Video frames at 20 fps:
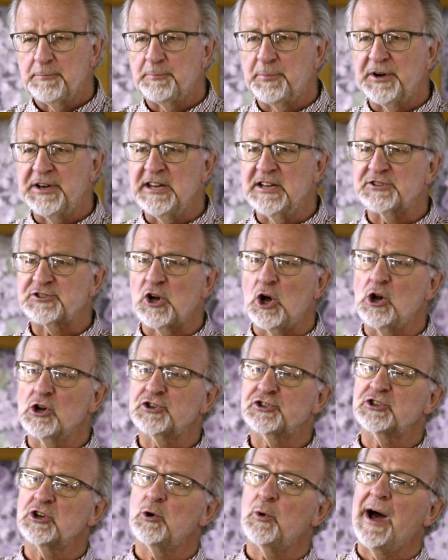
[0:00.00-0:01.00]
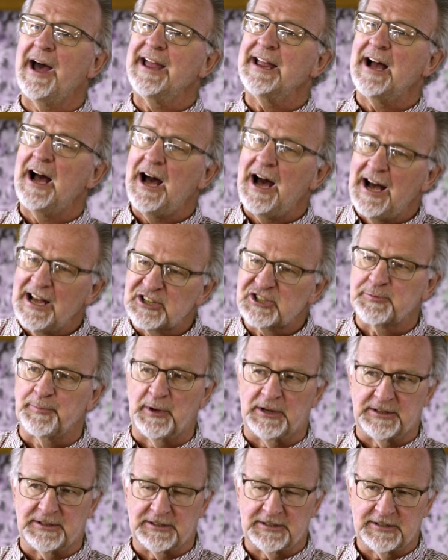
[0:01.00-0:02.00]
but he is also a
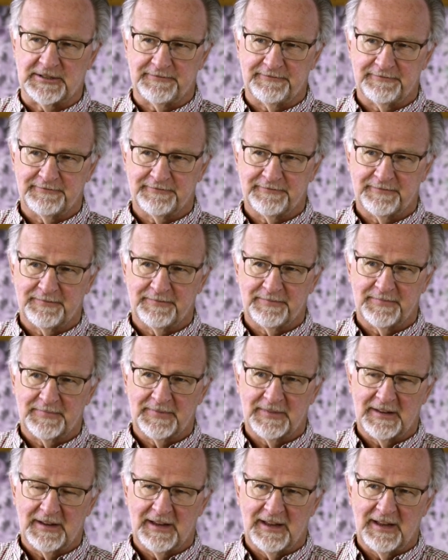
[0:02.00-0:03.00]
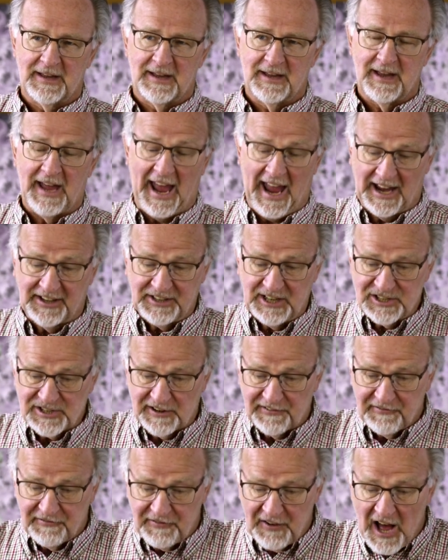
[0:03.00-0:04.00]
husband and he's
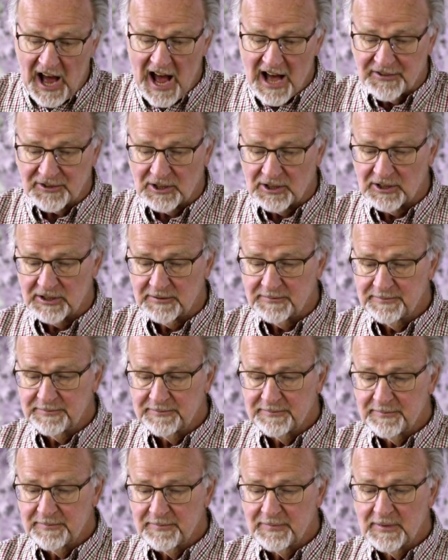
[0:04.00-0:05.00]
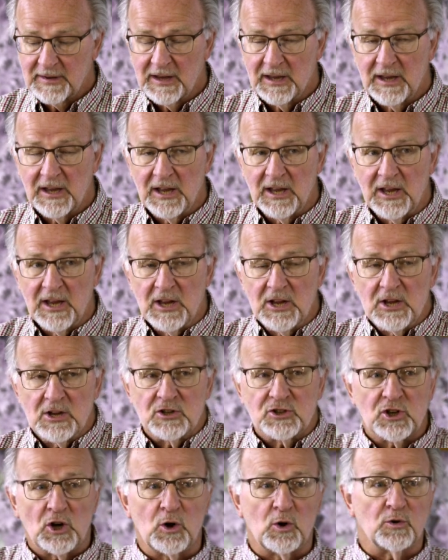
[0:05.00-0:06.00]
a father.
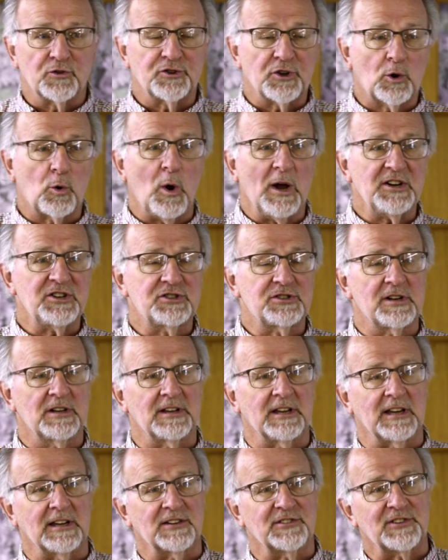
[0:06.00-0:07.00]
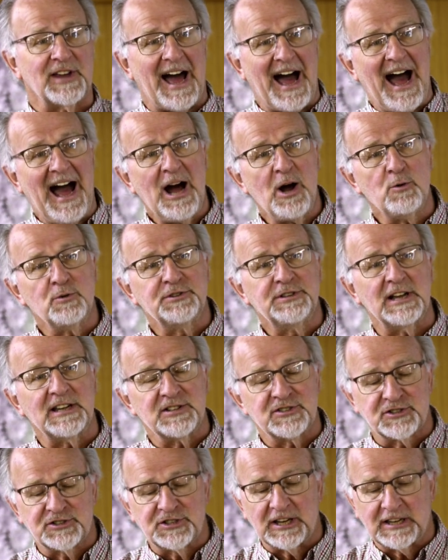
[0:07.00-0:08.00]
So the question is, how
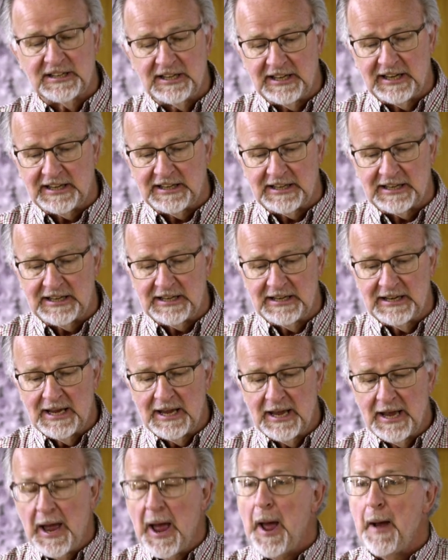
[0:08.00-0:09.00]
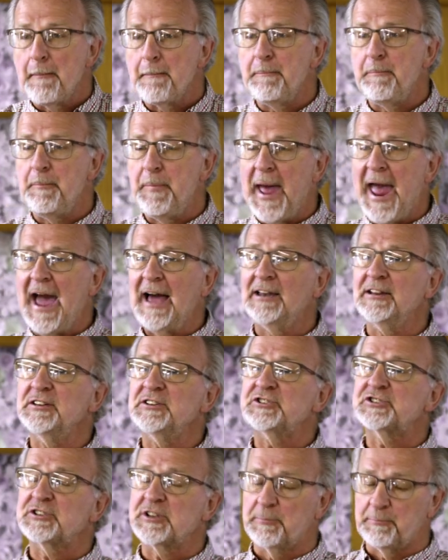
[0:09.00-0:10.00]
does the king
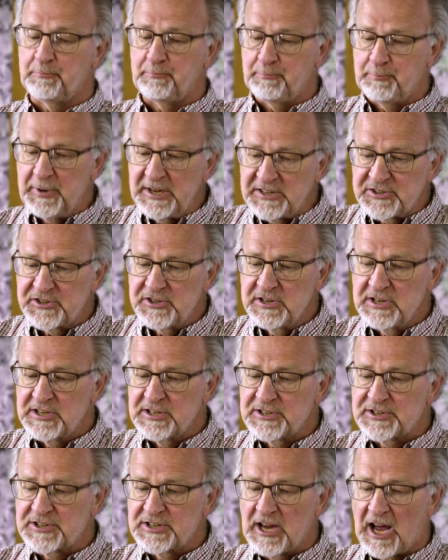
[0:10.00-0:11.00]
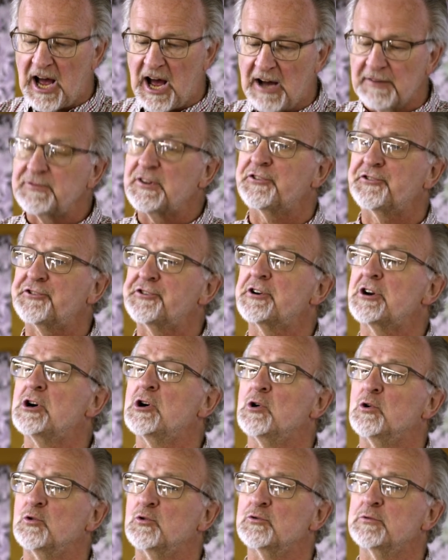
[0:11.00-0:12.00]
balance the business of the
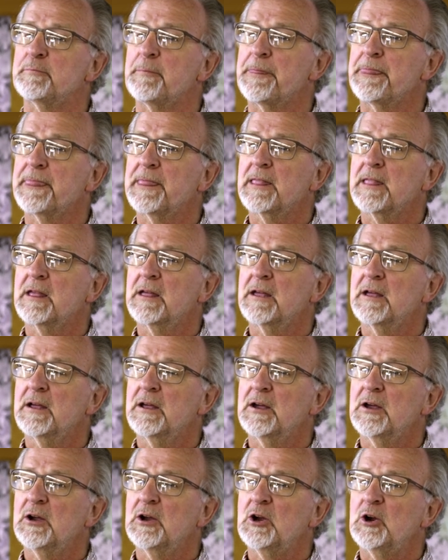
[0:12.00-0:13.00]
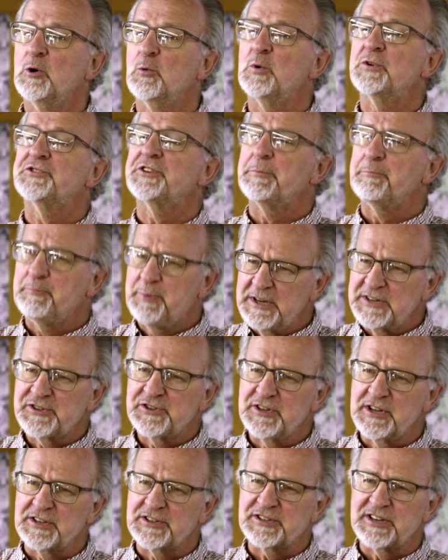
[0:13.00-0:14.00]
throne with the
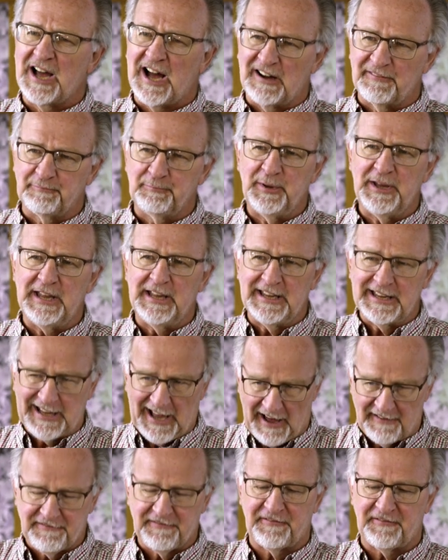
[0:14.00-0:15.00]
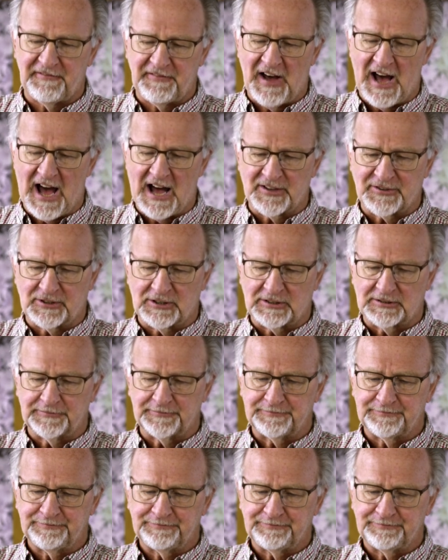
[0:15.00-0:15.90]
business of being a father?